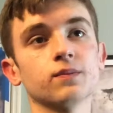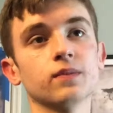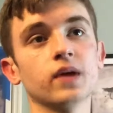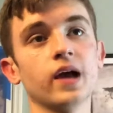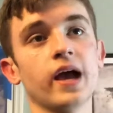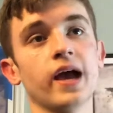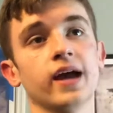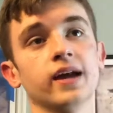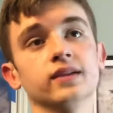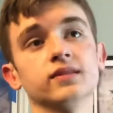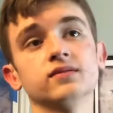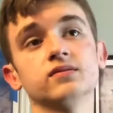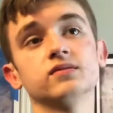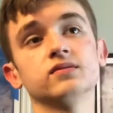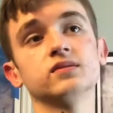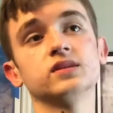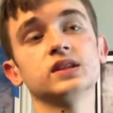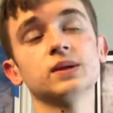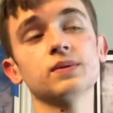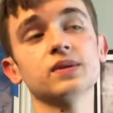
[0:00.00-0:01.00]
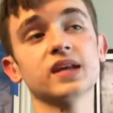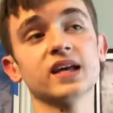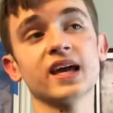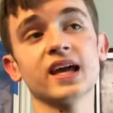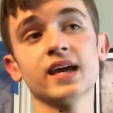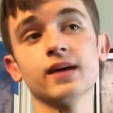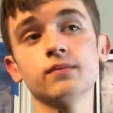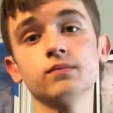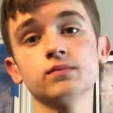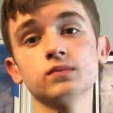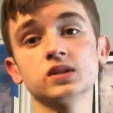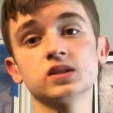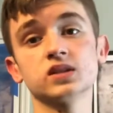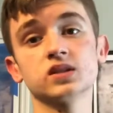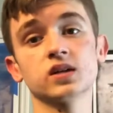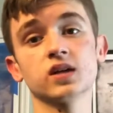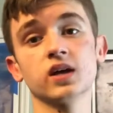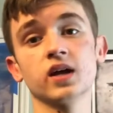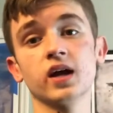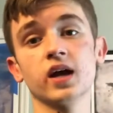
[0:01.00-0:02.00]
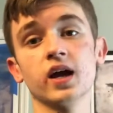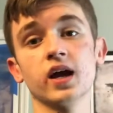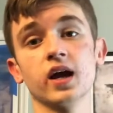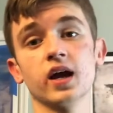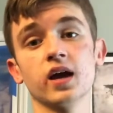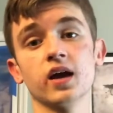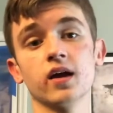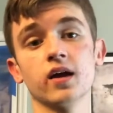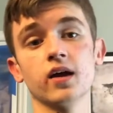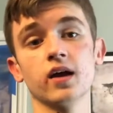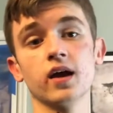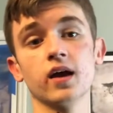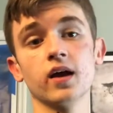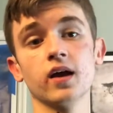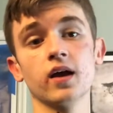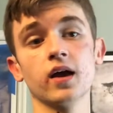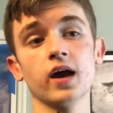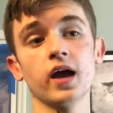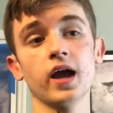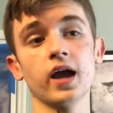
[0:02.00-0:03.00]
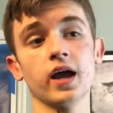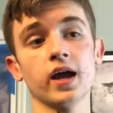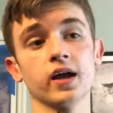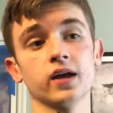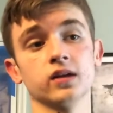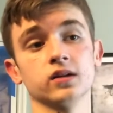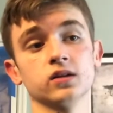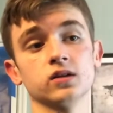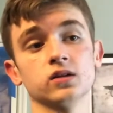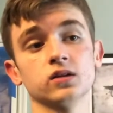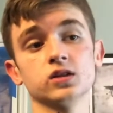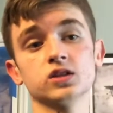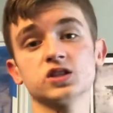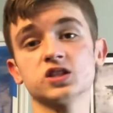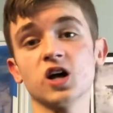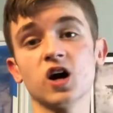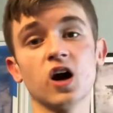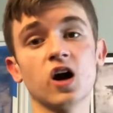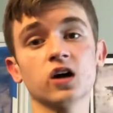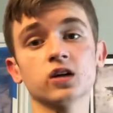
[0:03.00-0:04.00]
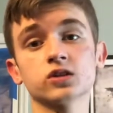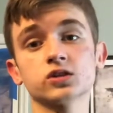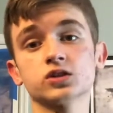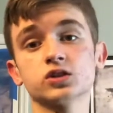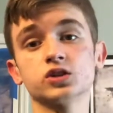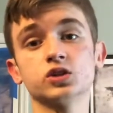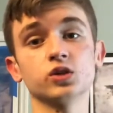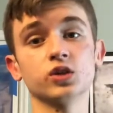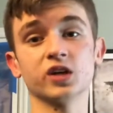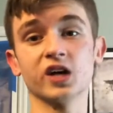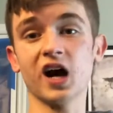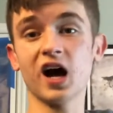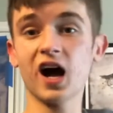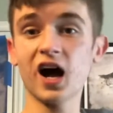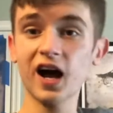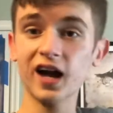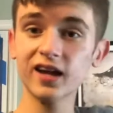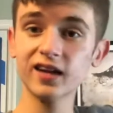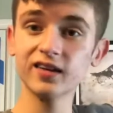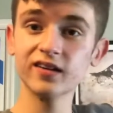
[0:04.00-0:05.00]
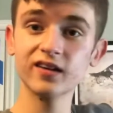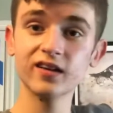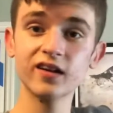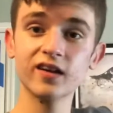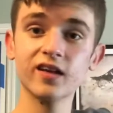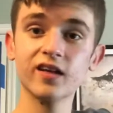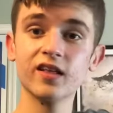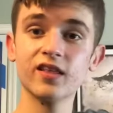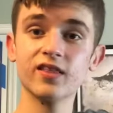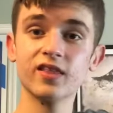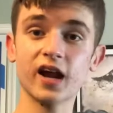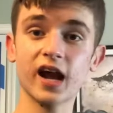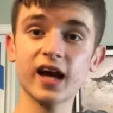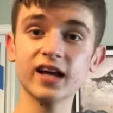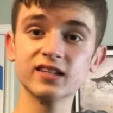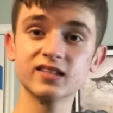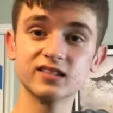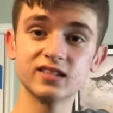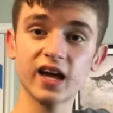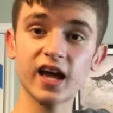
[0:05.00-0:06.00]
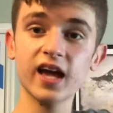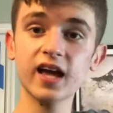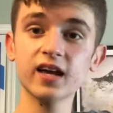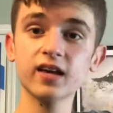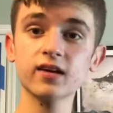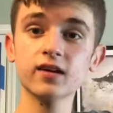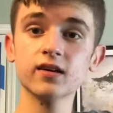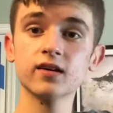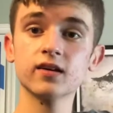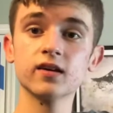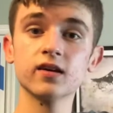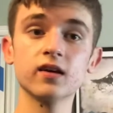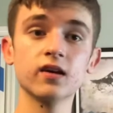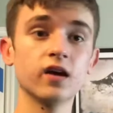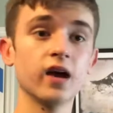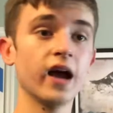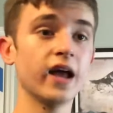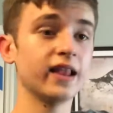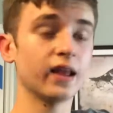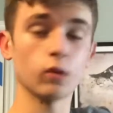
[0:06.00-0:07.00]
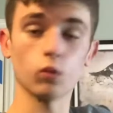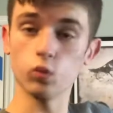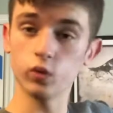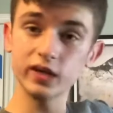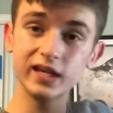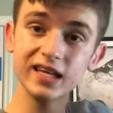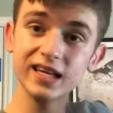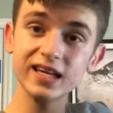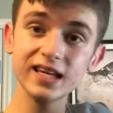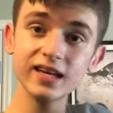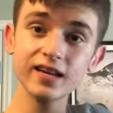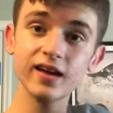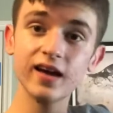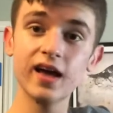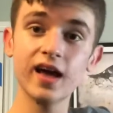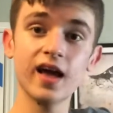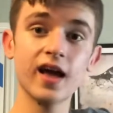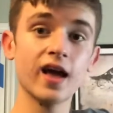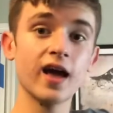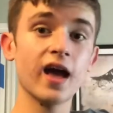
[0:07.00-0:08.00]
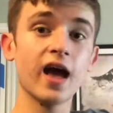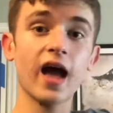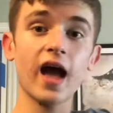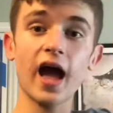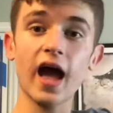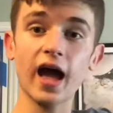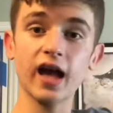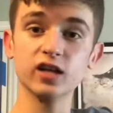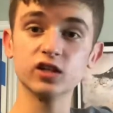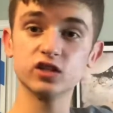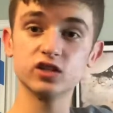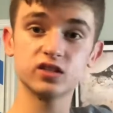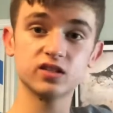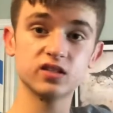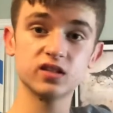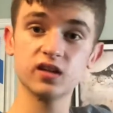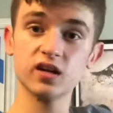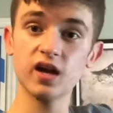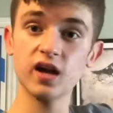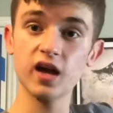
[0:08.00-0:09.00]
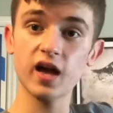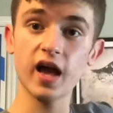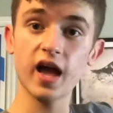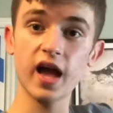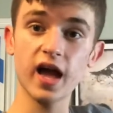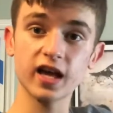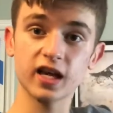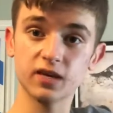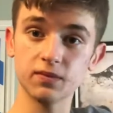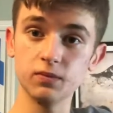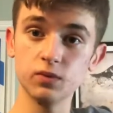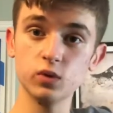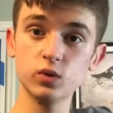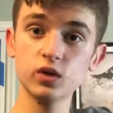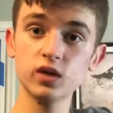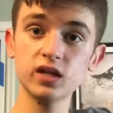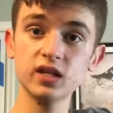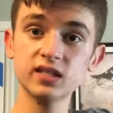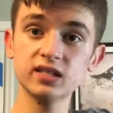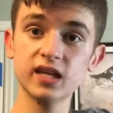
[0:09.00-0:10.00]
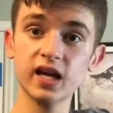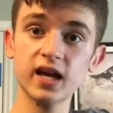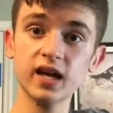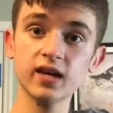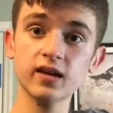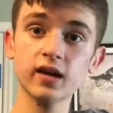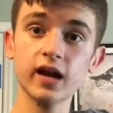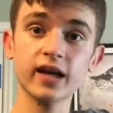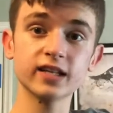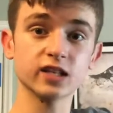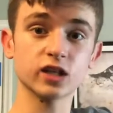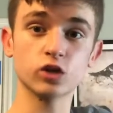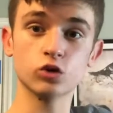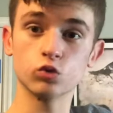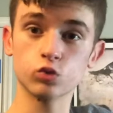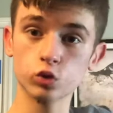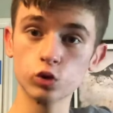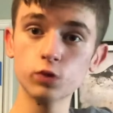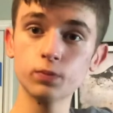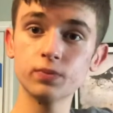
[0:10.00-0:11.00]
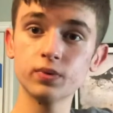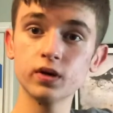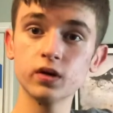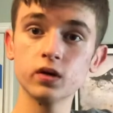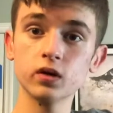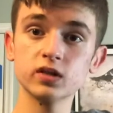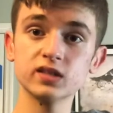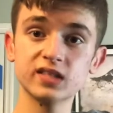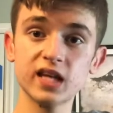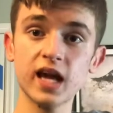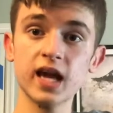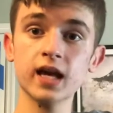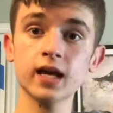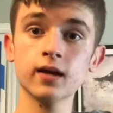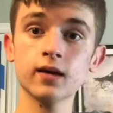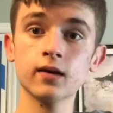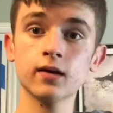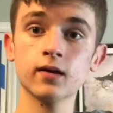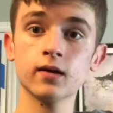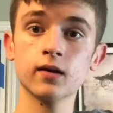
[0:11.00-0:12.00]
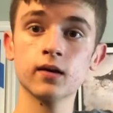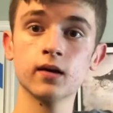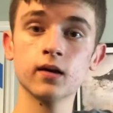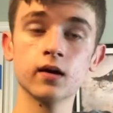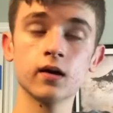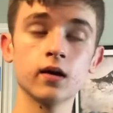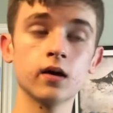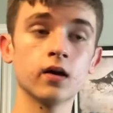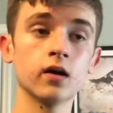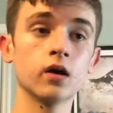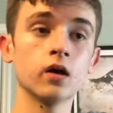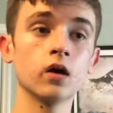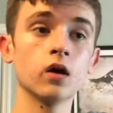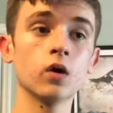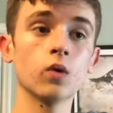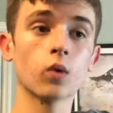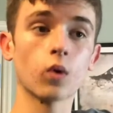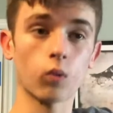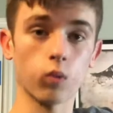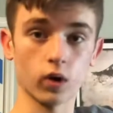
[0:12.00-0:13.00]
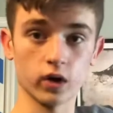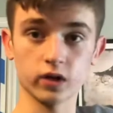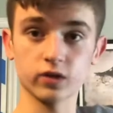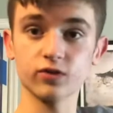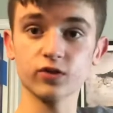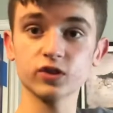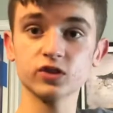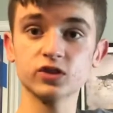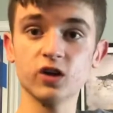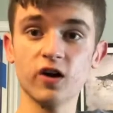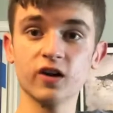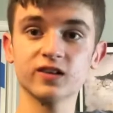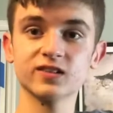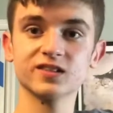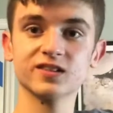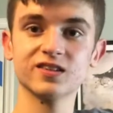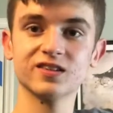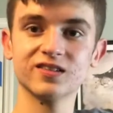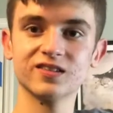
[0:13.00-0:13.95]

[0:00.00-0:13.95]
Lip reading: And some of the hymns and songs to God that I sang and that we as a community sang, as a group sang, were wonderful songs.